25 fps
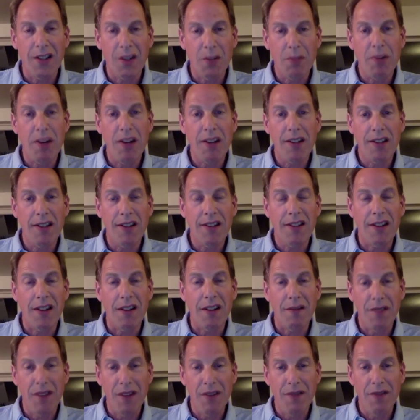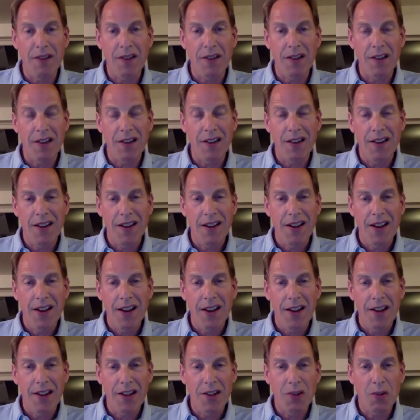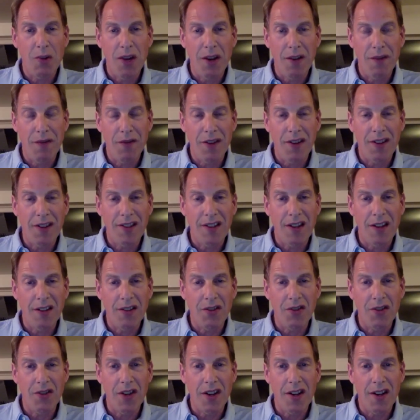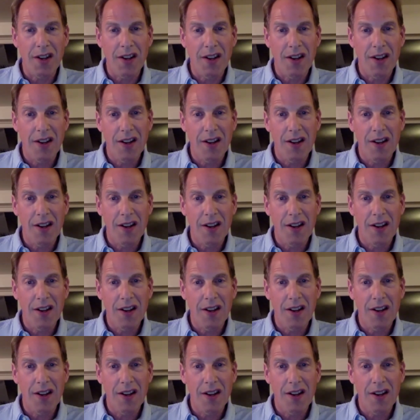express itself even in the 21st century?